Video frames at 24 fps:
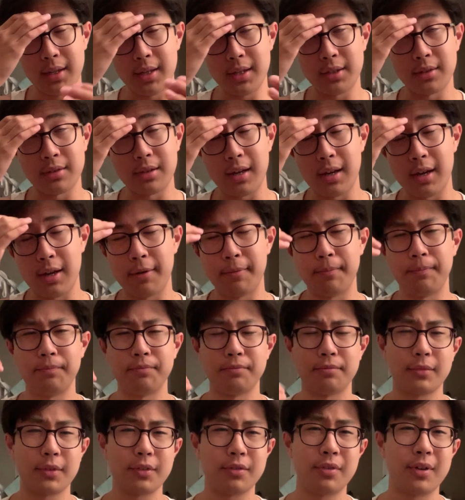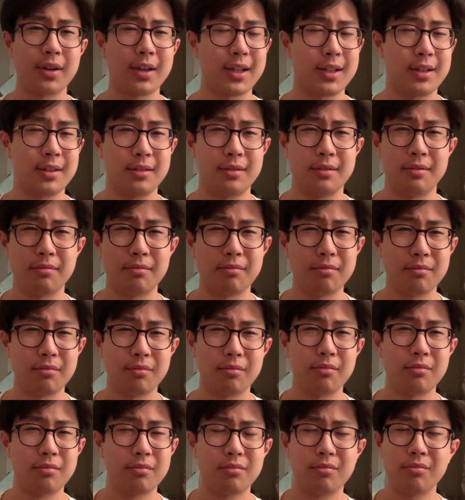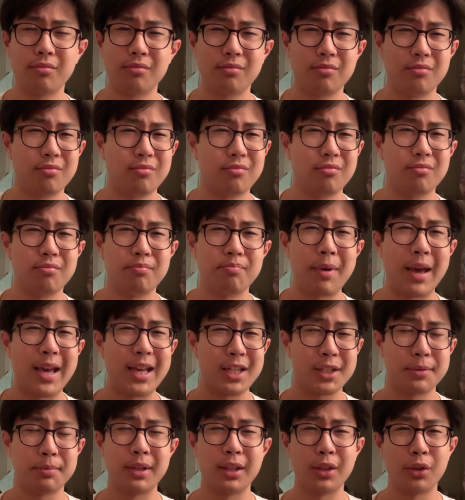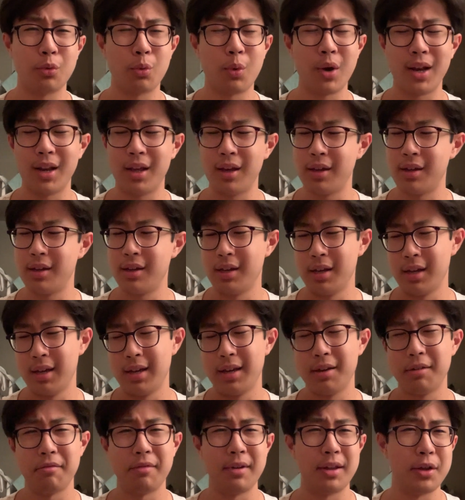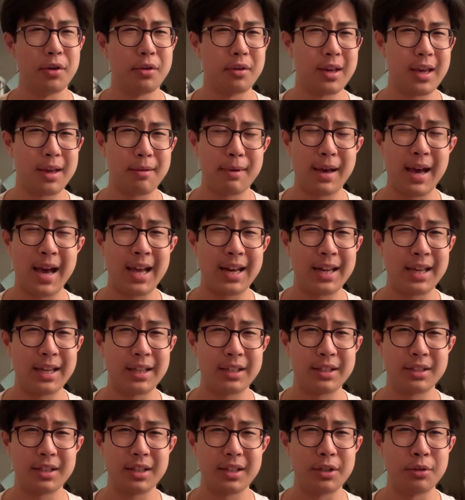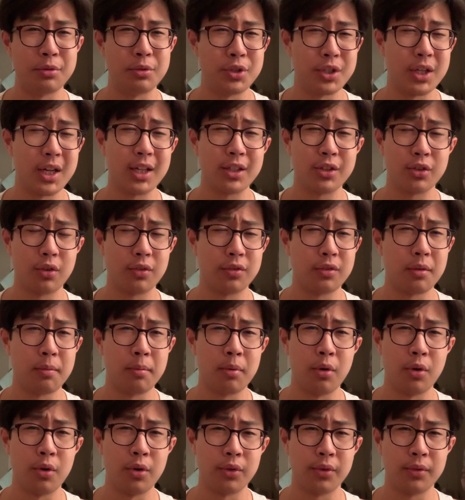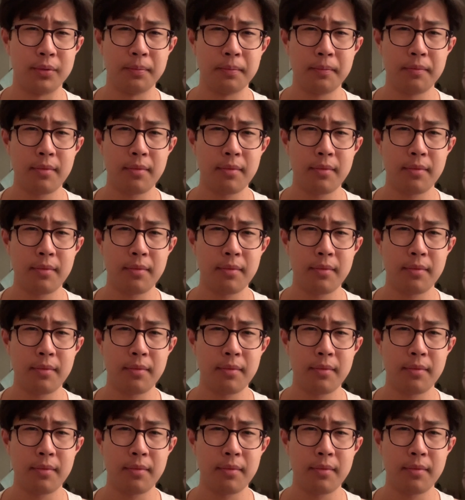this um, fucking basement dweller, video game addict, you jerked off the porn.